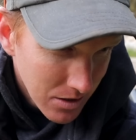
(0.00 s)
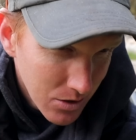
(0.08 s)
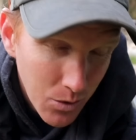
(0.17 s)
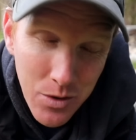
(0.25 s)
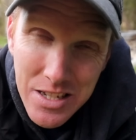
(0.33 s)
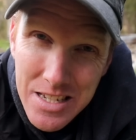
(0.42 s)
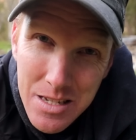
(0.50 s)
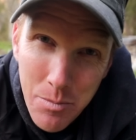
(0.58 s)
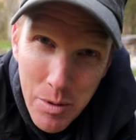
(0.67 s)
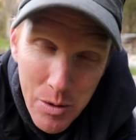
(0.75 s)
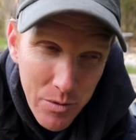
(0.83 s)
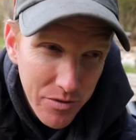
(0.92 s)
So this is a
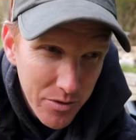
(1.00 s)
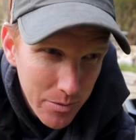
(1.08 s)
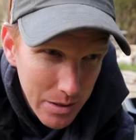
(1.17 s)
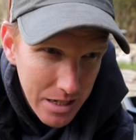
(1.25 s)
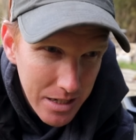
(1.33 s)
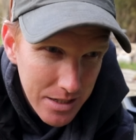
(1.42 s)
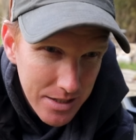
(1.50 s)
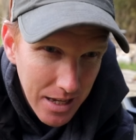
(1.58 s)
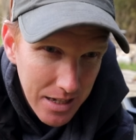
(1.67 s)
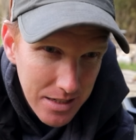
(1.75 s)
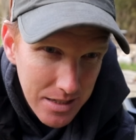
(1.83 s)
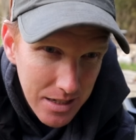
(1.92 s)
big one for me, is
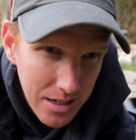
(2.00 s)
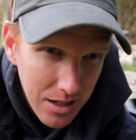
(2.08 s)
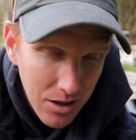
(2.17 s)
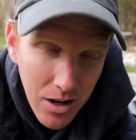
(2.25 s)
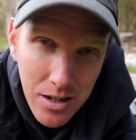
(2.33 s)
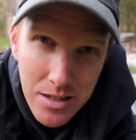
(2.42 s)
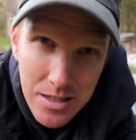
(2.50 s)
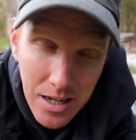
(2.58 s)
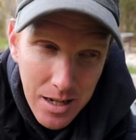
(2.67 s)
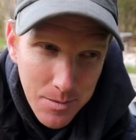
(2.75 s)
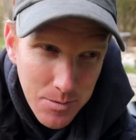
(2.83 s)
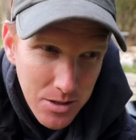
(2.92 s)
that a lot of the
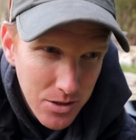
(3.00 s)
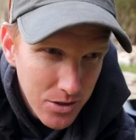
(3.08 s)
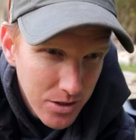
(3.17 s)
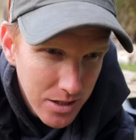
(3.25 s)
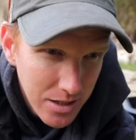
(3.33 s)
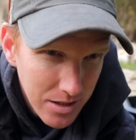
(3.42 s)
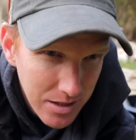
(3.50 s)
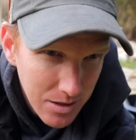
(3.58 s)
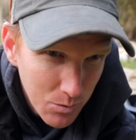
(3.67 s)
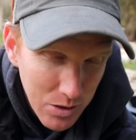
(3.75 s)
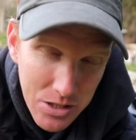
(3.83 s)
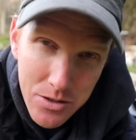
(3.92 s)
times during
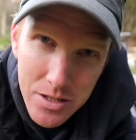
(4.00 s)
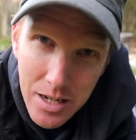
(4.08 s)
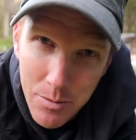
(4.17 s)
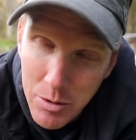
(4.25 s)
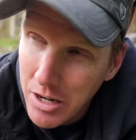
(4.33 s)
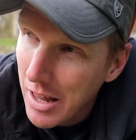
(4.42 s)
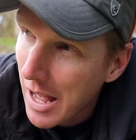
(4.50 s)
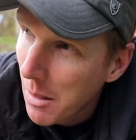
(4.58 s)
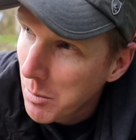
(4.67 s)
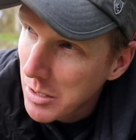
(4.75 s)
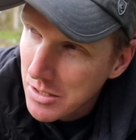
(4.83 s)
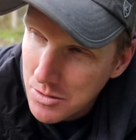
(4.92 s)
the winter time, what'll
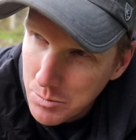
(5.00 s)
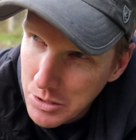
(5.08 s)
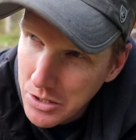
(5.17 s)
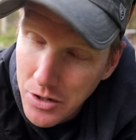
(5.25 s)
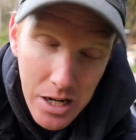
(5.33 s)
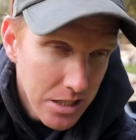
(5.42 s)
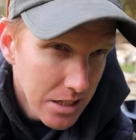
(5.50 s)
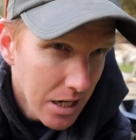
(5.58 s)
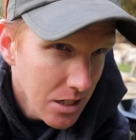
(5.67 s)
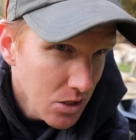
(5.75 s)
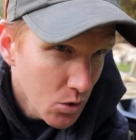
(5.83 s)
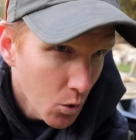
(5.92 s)
happen is it'll be a crazy
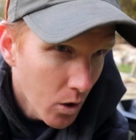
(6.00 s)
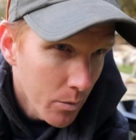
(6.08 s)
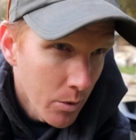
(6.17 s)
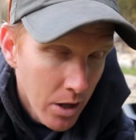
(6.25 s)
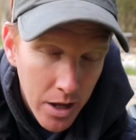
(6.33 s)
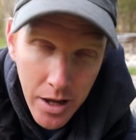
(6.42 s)
ice storm,